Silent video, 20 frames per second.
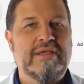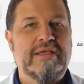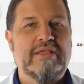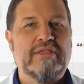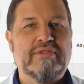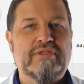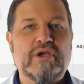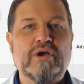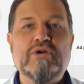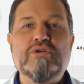
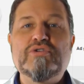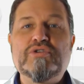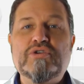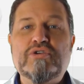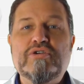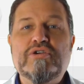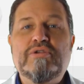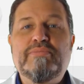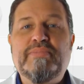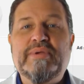Those
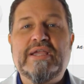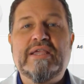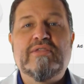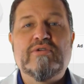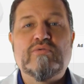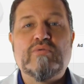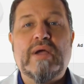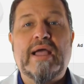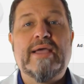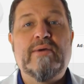could be the
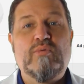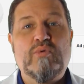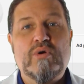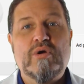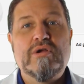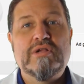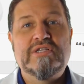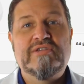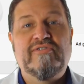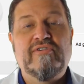right
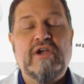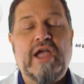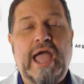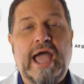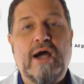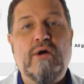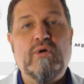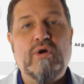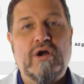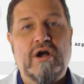words for
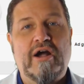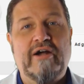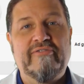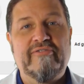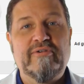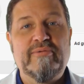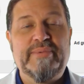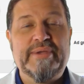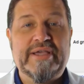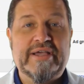our
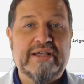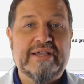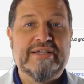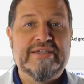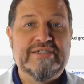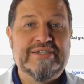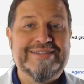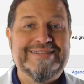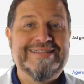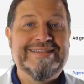offer
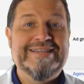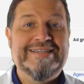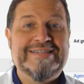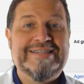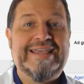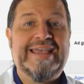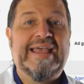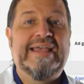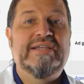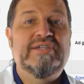because in this
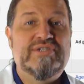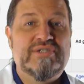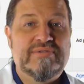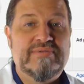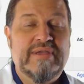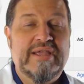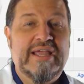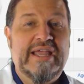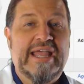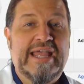case,
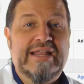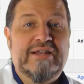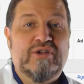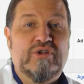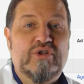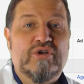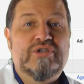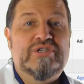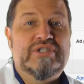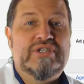it
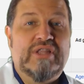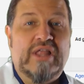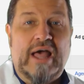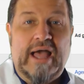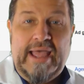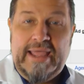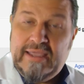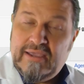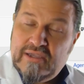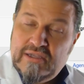looks
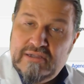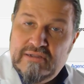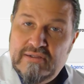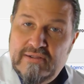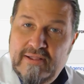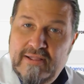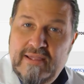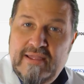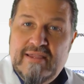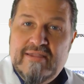like
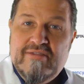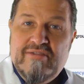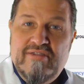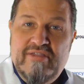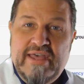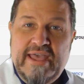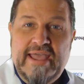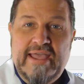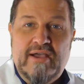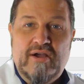
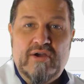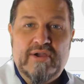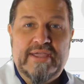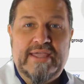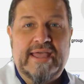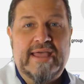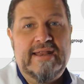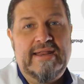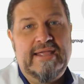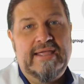they are
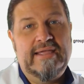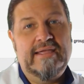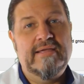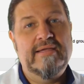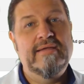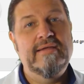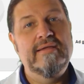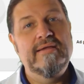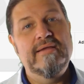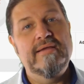
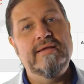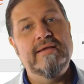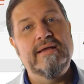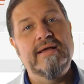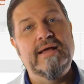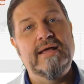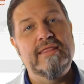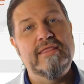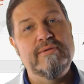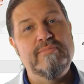getting
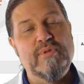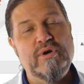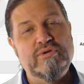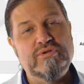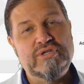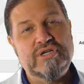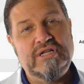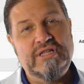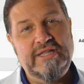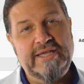the
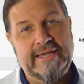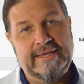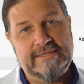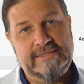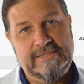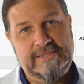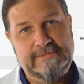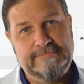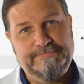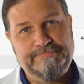most
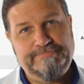clicks.